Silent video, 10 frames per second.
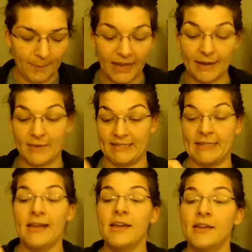But anyways,
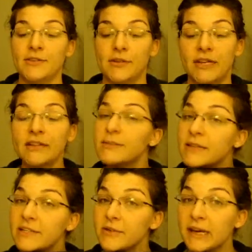so here's
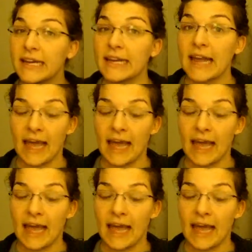my serrated.